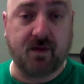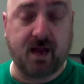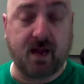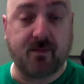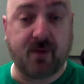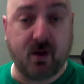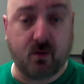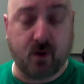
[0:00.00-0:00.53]

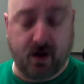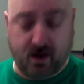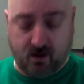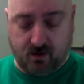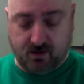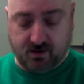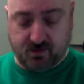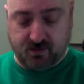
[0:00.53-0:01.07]
rating on
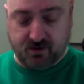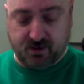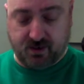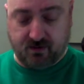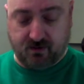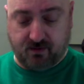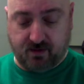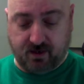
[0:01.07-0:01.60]
this
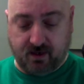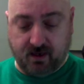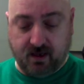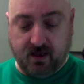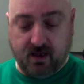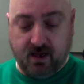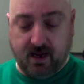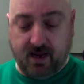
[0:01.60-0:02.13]
particular thing.
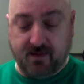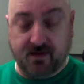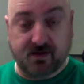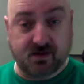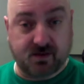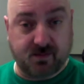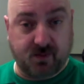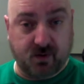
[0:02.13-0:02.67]
And this is
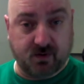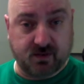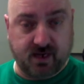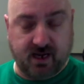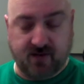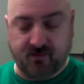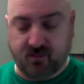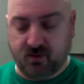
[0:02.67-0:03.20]
supposed to
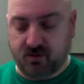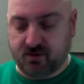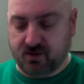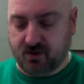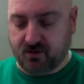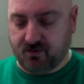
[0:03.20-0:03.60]
have Bluetooth.